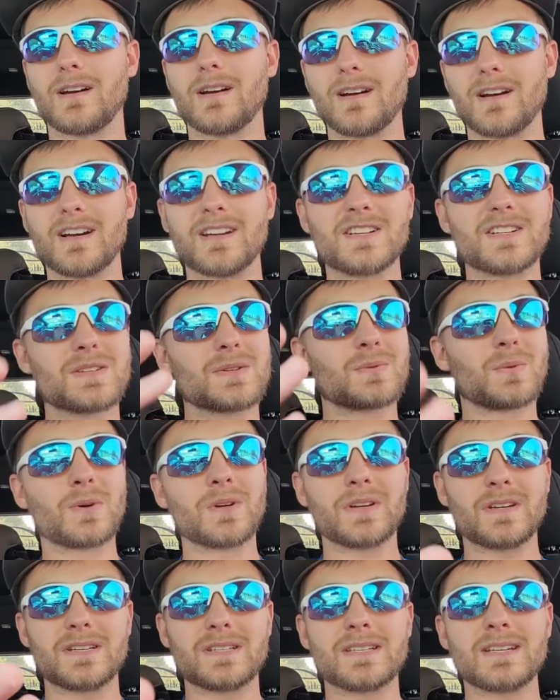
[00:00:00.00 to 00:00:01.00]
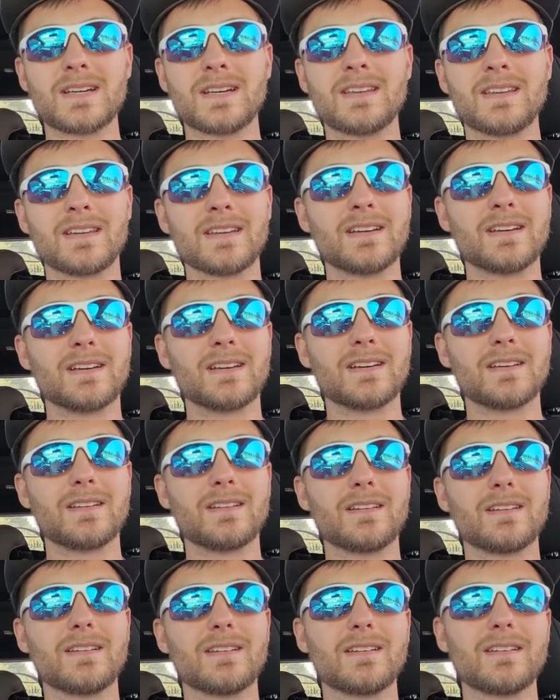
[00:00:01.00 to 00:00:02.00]
I just wanted to say that
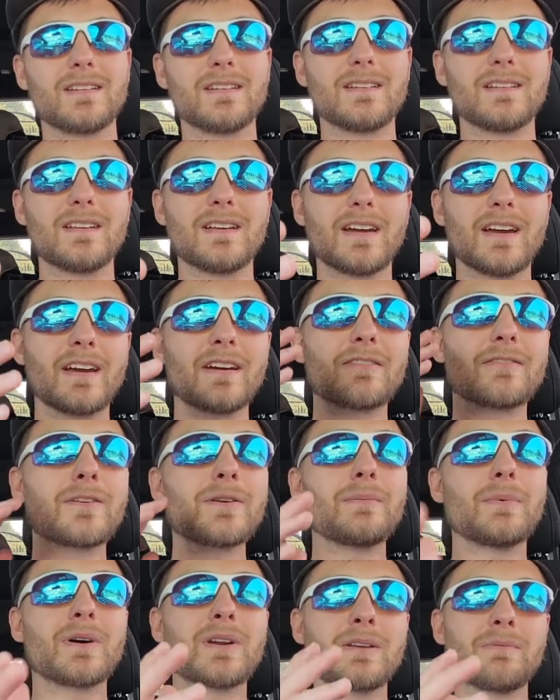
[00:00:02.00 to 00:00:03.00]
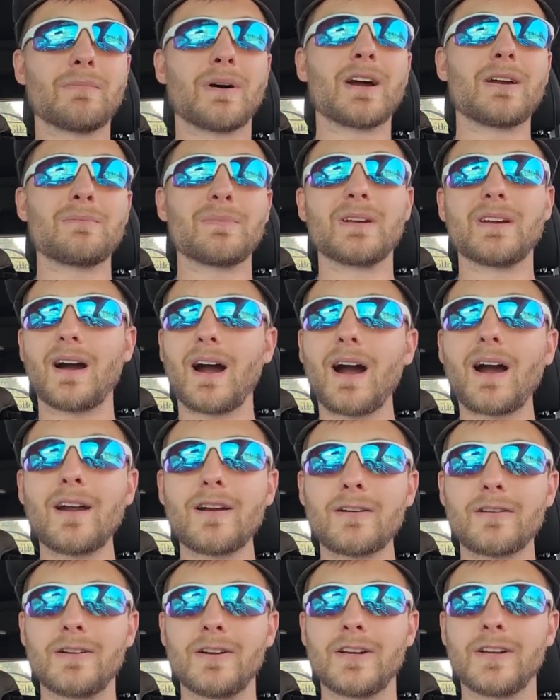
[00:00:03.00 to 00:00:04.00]
everybody might be
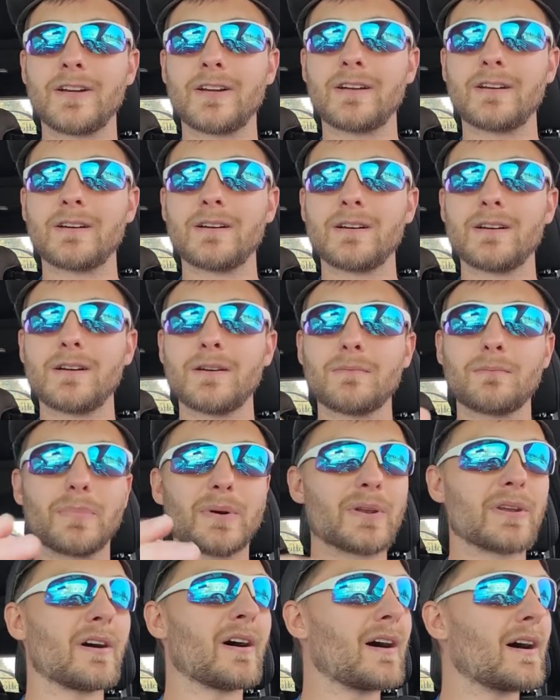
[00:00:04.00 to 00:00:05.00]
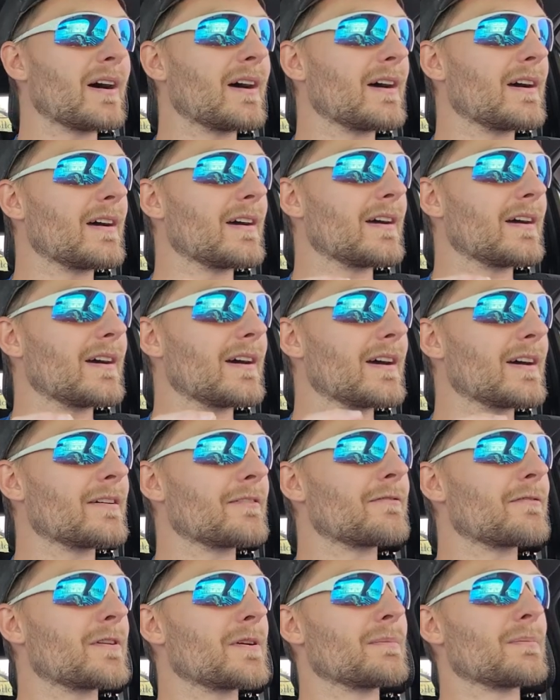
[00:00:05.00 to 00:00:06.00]
hiring, but not
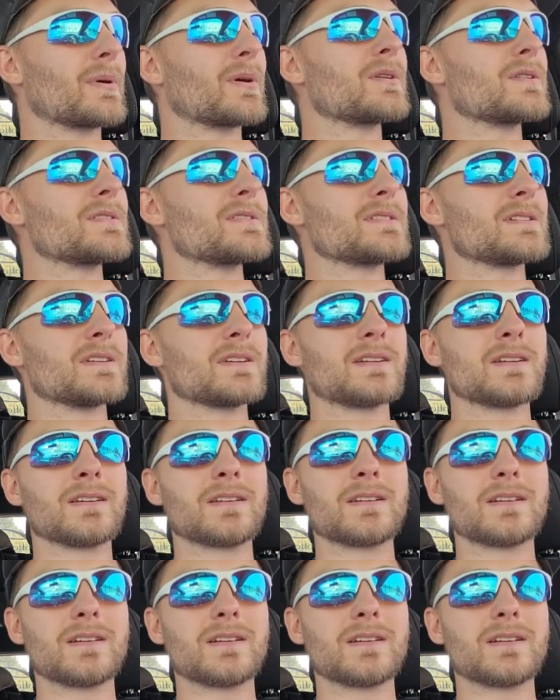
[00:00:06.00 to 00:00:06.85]
every person